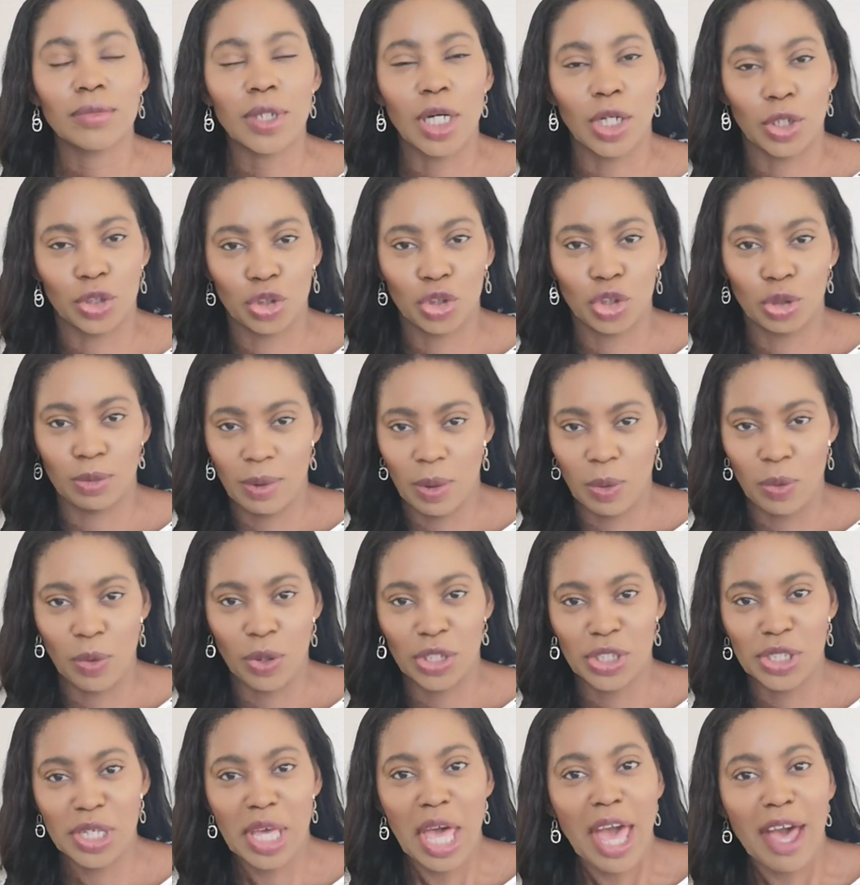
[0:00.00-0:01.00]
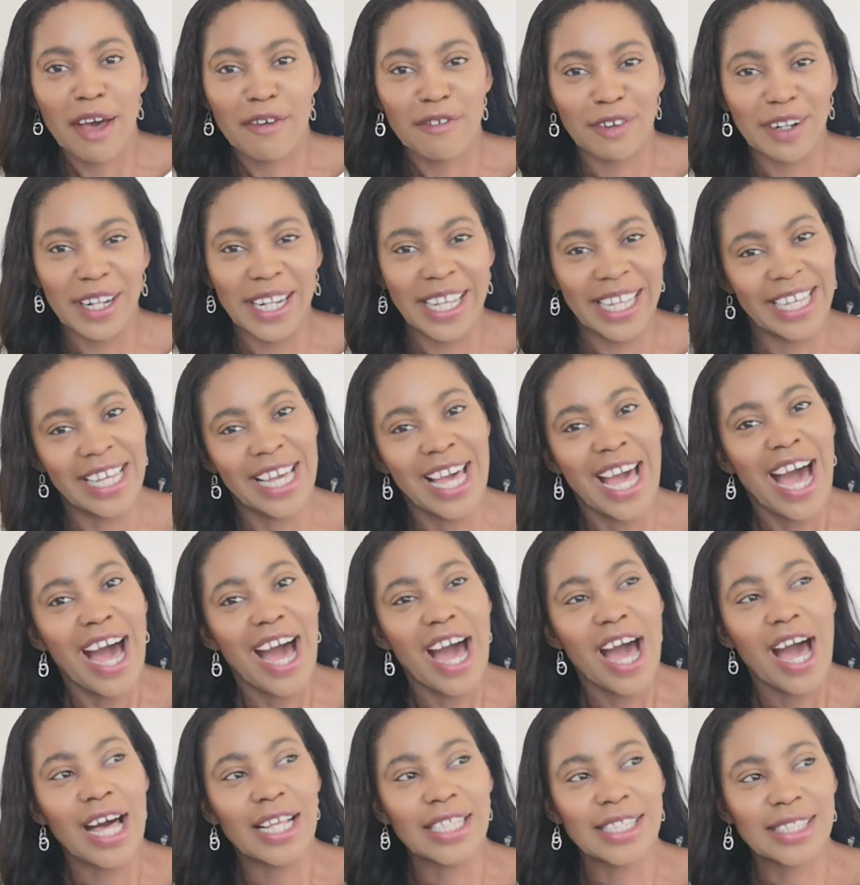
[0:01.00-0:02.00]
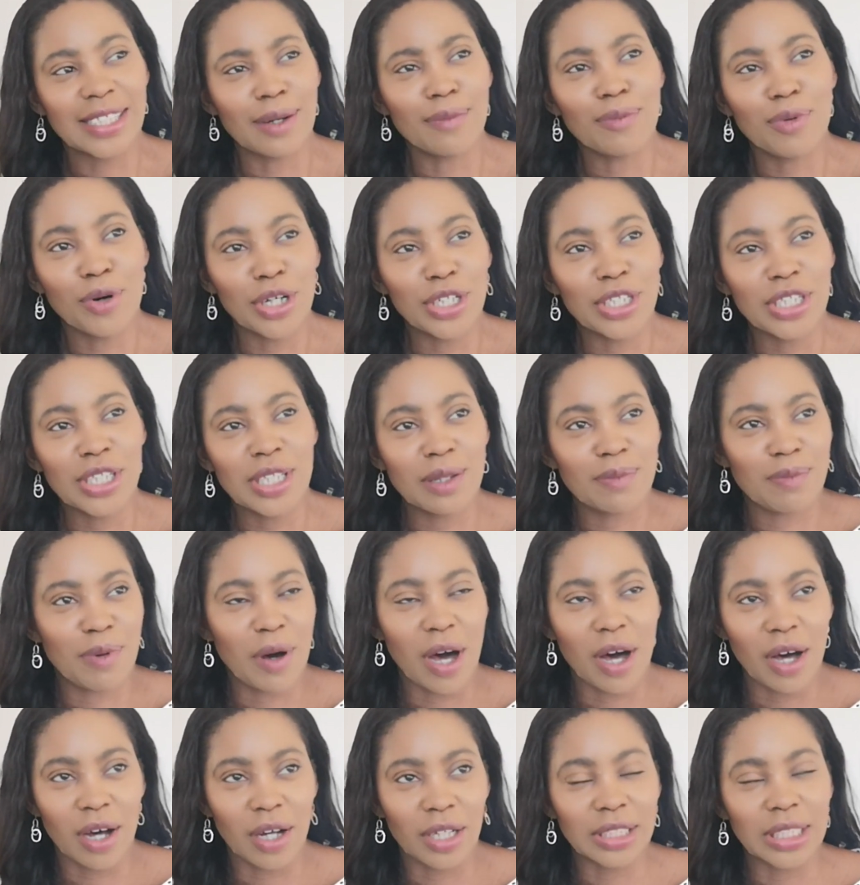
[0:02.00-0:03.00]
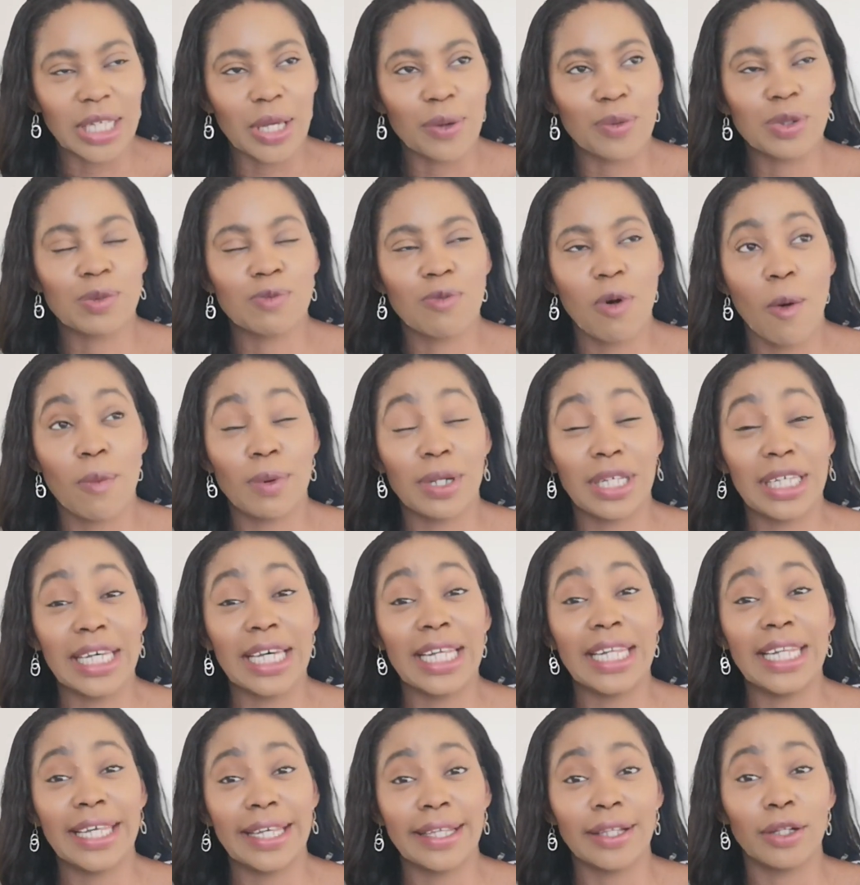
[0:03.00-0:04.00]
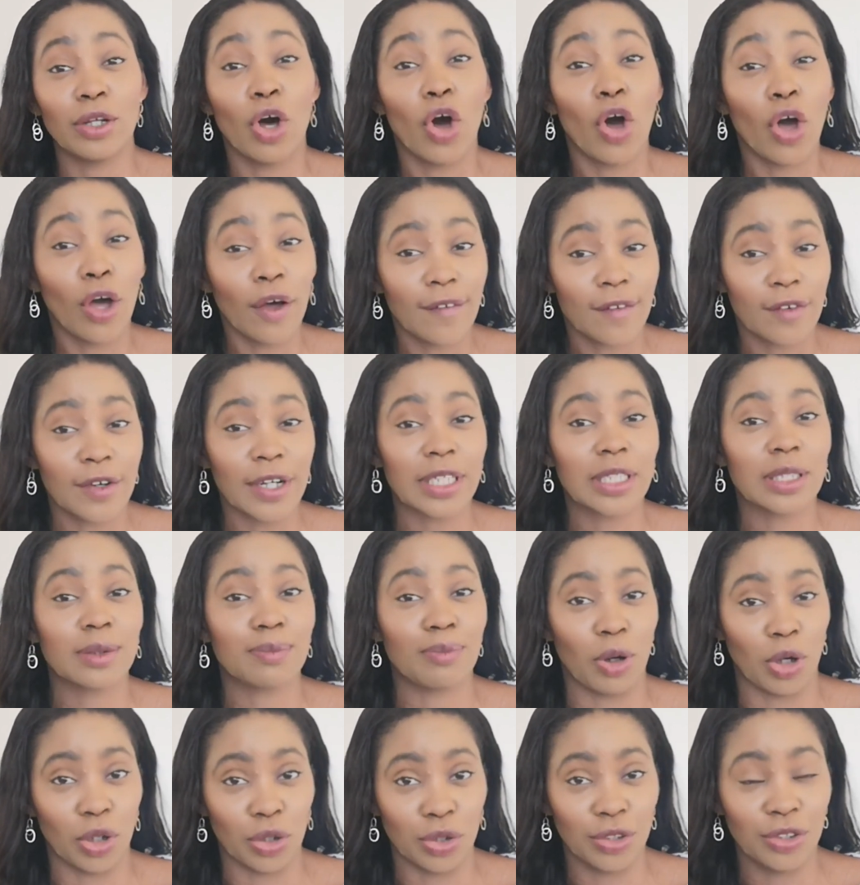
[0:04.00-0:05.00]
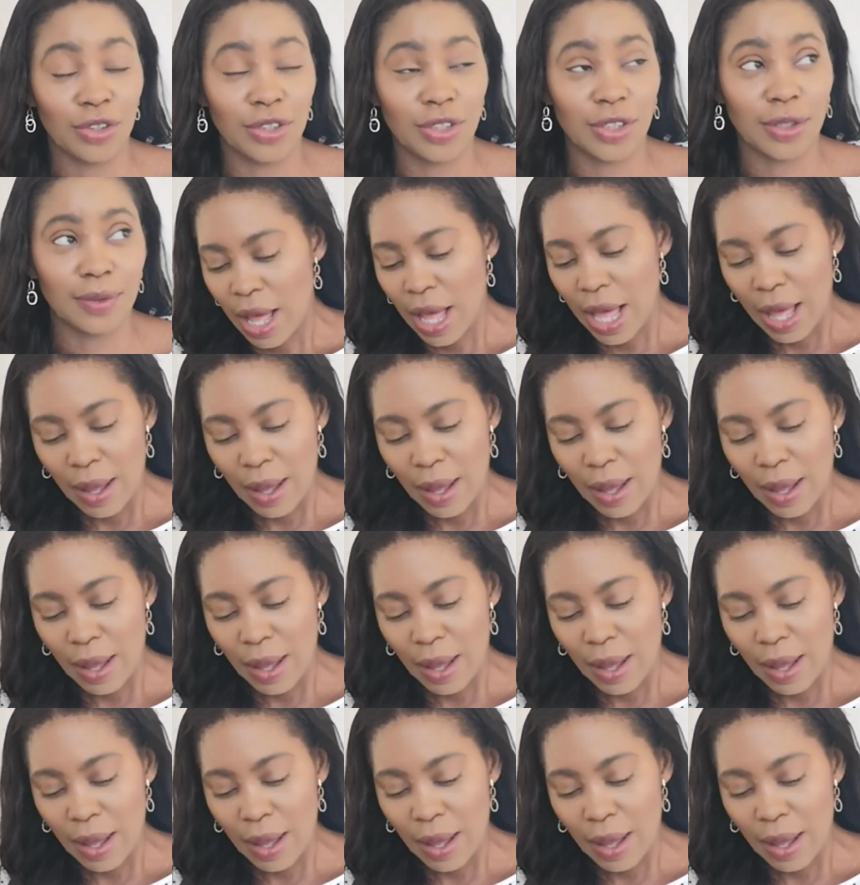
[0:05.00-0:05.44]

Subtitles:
I'll choose my words carefully. At some point in the past, it was probably a little overexposed.